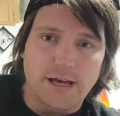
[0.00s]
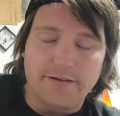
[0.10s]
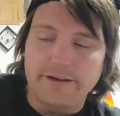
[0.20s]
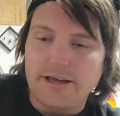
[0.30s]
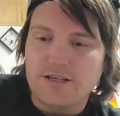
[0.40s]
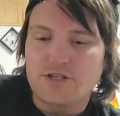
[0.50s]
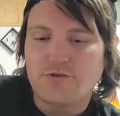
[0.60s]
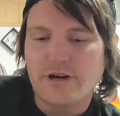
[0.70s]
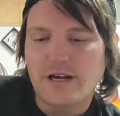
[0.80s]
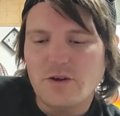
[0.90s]
life.
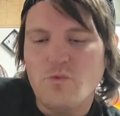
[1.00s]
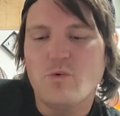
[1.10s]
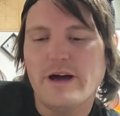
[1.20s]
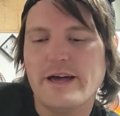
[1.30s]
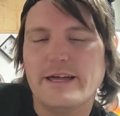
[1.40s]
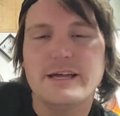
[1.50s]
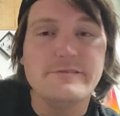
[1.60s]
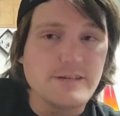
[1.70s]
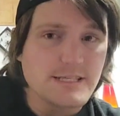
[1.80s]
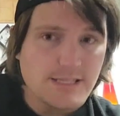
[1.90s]
So in a way,
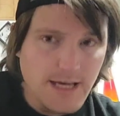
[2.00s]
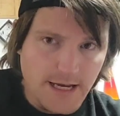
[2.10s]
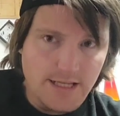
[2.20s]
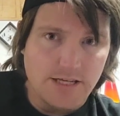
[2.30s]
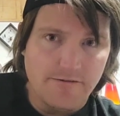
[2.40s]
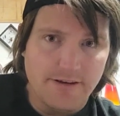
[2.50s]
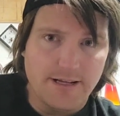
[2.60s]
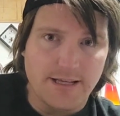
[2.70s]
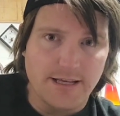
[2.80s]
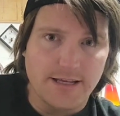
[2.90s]
even
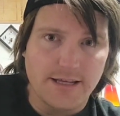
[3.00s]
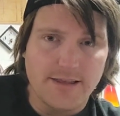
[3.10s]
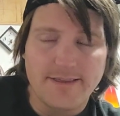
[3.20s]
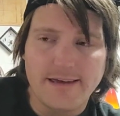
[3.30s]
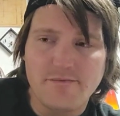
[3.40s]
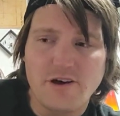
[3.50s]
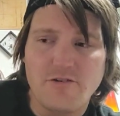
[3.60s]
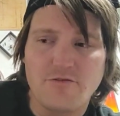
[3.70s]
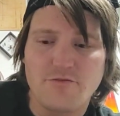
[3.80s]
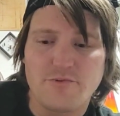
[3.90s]
scientifically, the theme
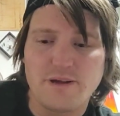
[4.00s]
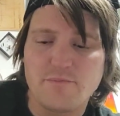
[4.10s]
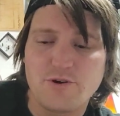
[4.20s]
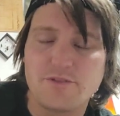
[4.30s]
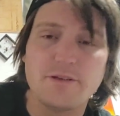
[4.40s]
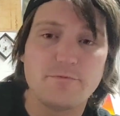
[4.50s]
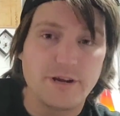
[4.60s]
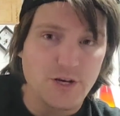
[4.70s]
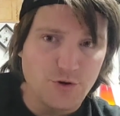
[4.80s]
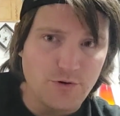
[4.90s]
of rebirth and
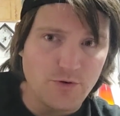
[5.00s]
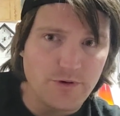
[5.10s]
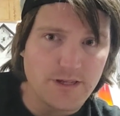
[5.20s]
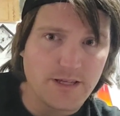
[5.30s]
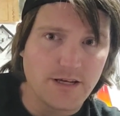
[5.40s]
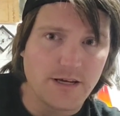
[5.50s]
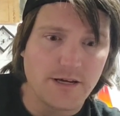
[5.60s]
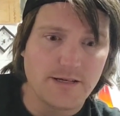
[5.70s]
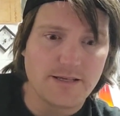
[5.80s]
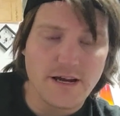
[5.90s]
renewal with
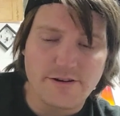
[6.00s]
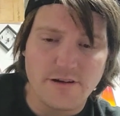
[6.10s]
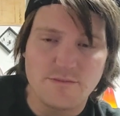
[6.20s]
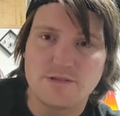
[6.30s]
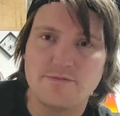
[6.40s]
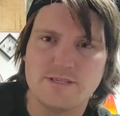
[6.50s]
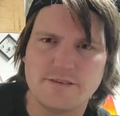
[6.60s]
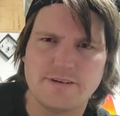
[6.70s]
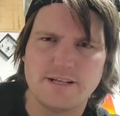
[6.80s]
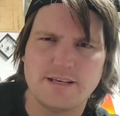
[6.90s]
the scarabs,
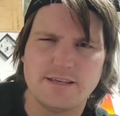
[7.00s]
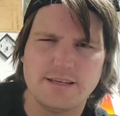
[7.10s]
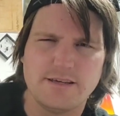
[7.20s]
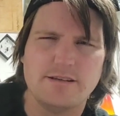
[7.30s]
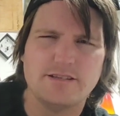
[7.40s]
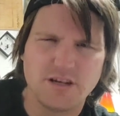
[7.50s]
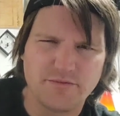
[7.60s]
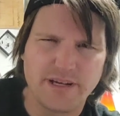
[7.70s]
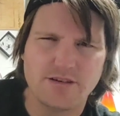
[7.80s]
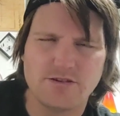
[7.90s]
specifically the dung
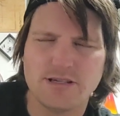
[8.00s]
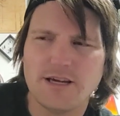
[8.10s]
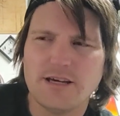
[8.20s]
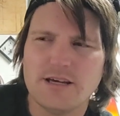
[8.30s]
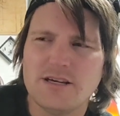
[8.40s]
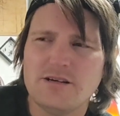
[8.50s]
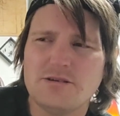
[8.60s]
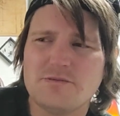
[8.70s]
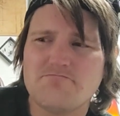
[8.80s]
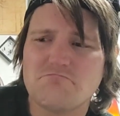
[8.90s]
beetles,
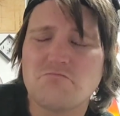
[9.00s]
is